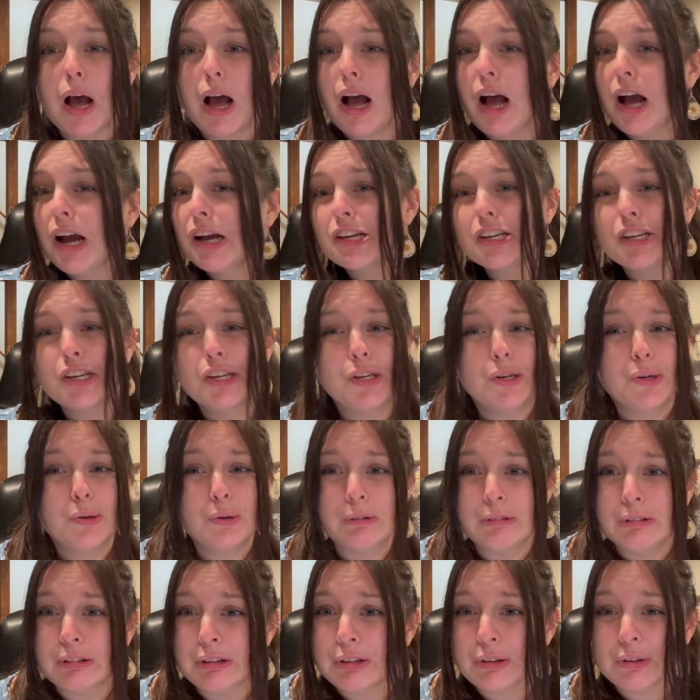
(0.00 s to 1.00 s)
a cute
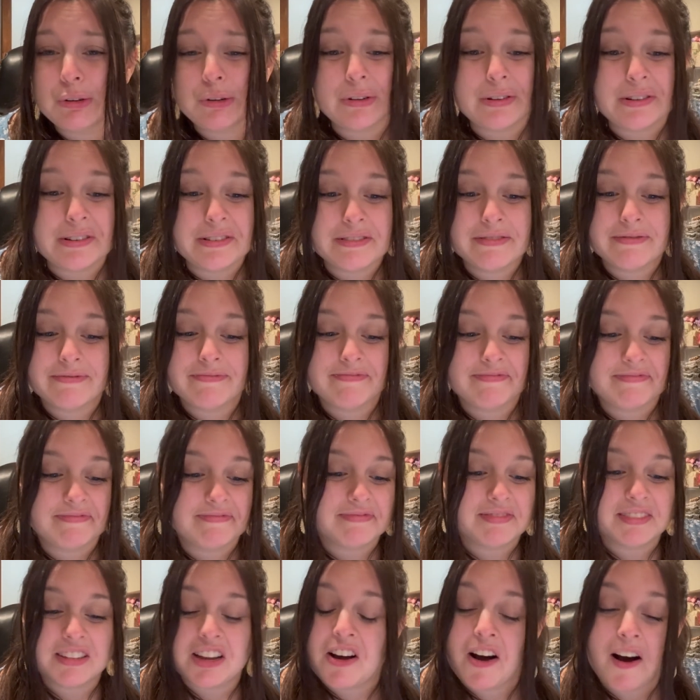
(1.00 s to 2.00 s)
little
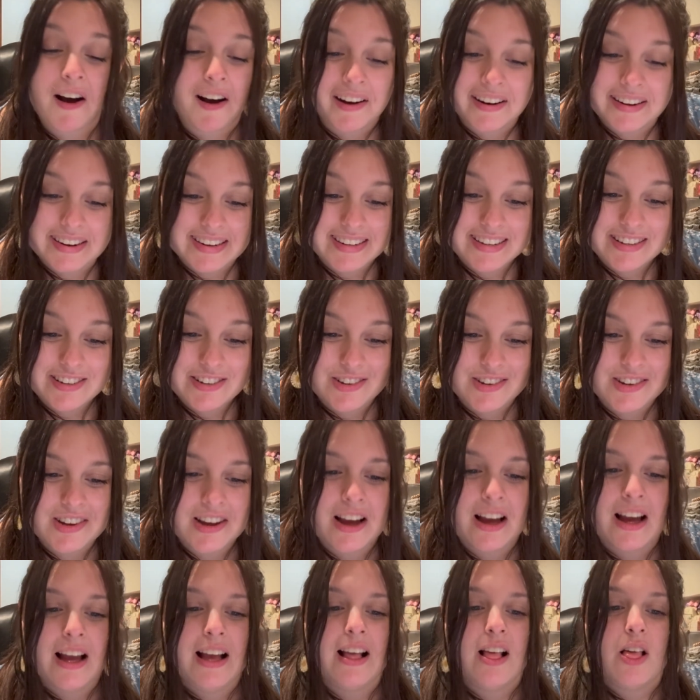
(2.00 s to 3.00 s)
cottage
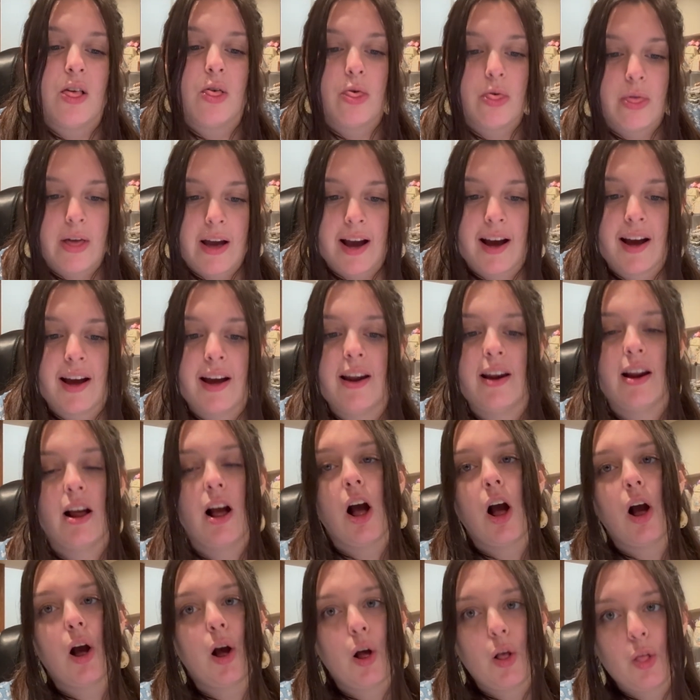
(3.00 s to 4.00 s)
that
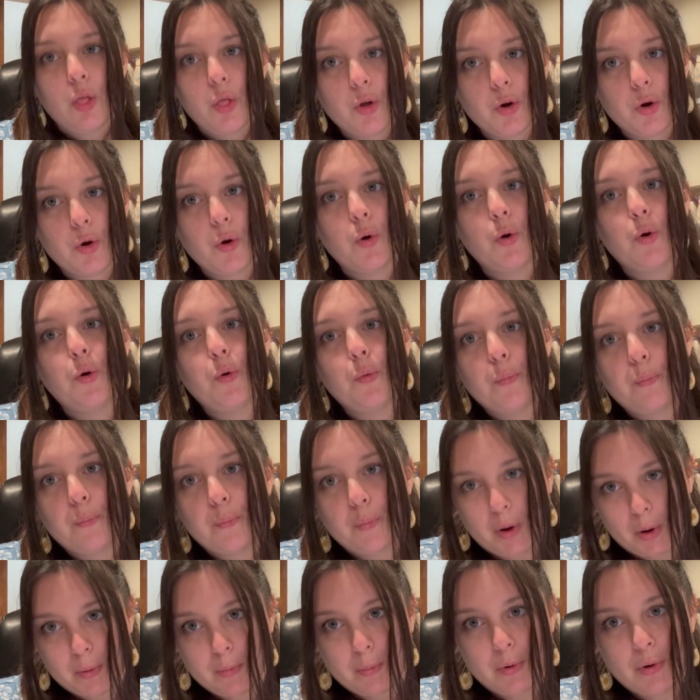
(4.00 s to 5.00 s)
a little
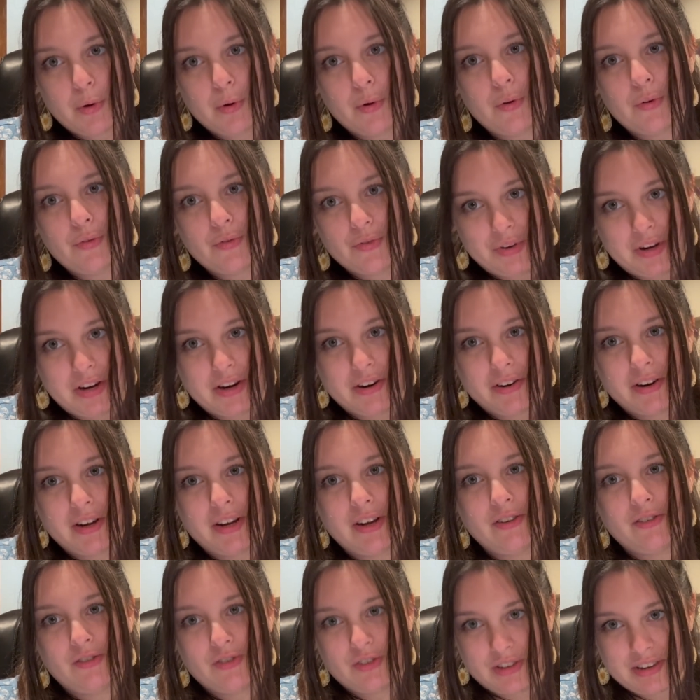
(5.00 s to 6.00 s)
purple
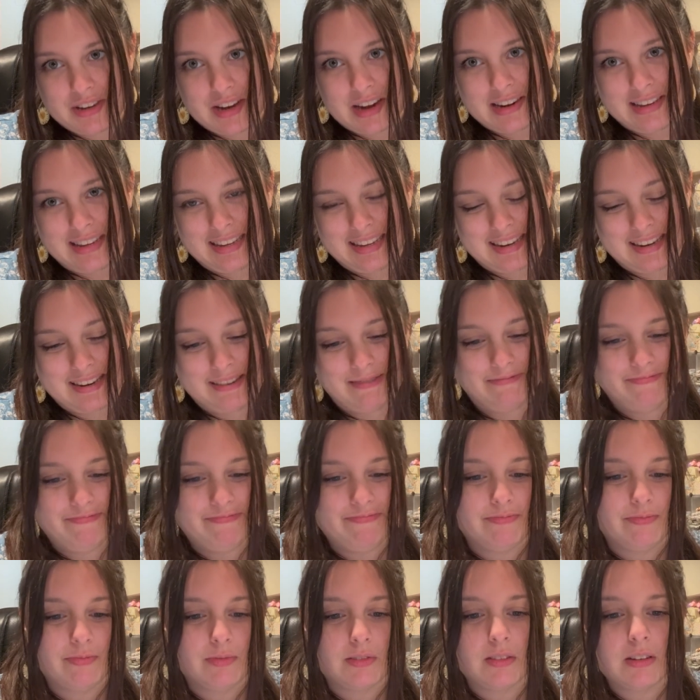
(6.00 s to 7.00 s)
fairy resides in.
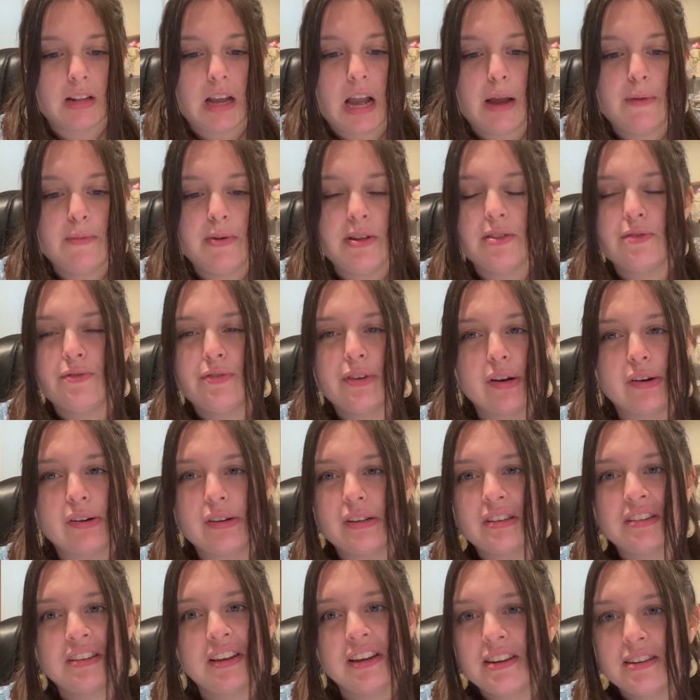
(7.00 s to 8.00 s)
I mean, the fairy's
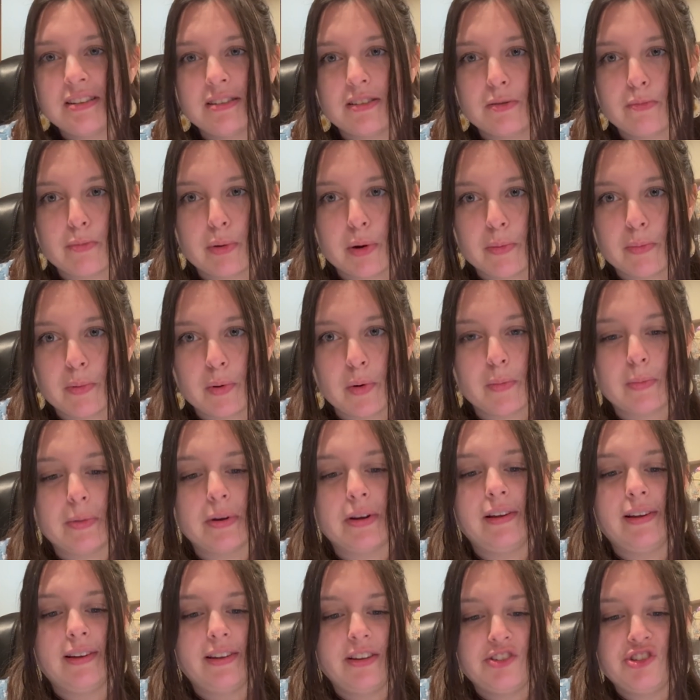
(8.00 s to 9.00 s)
skin isn't purple,
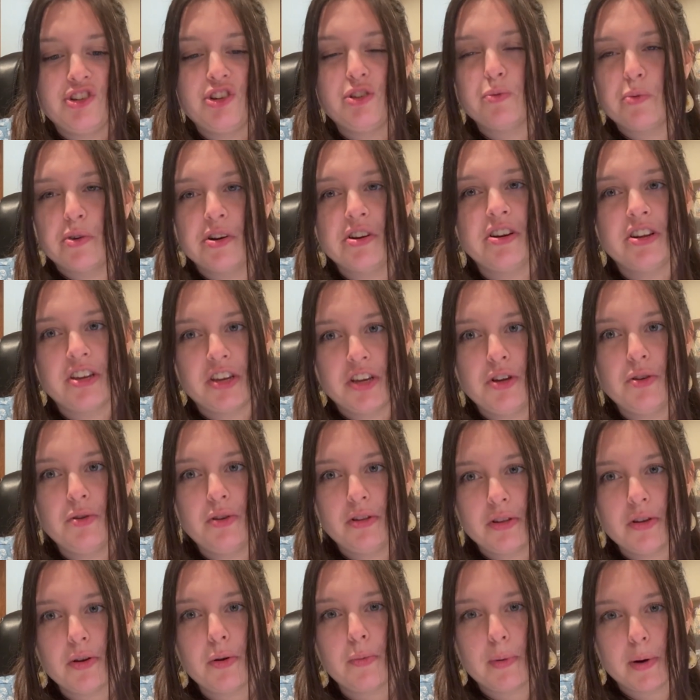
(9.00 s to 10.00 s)
but she's wearing a cutie
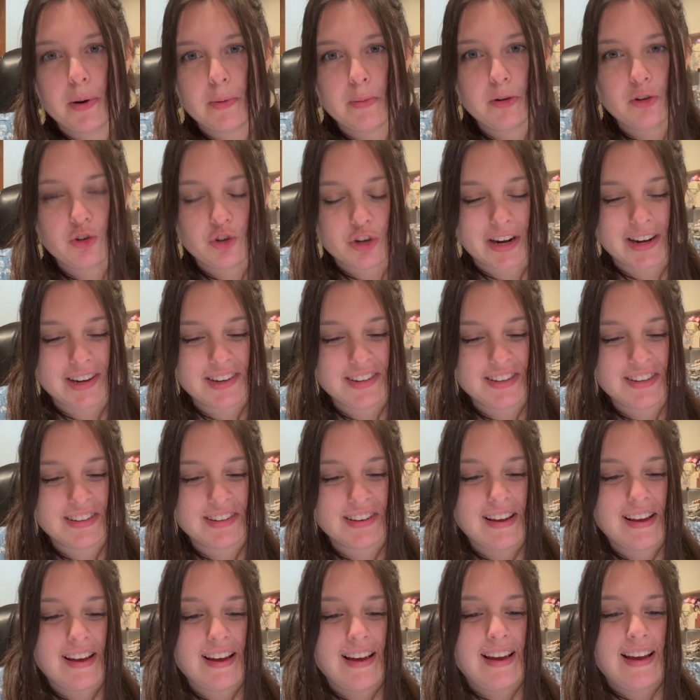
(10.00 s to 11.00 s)
little purple dress.
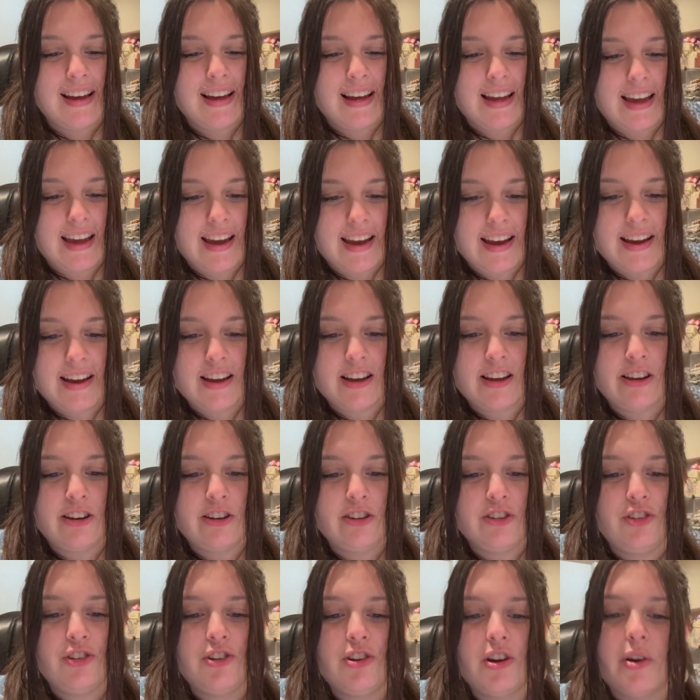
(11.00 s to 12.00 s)
And,
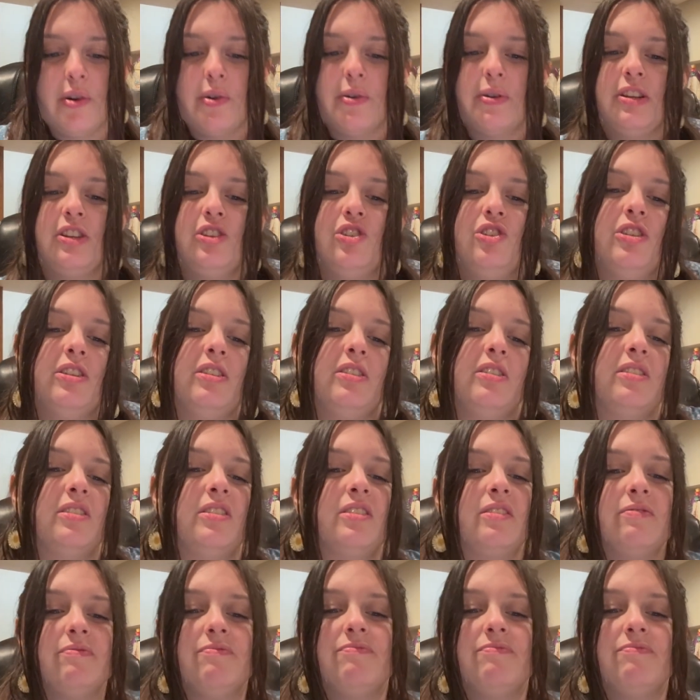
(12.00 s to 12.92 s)
you know, it's just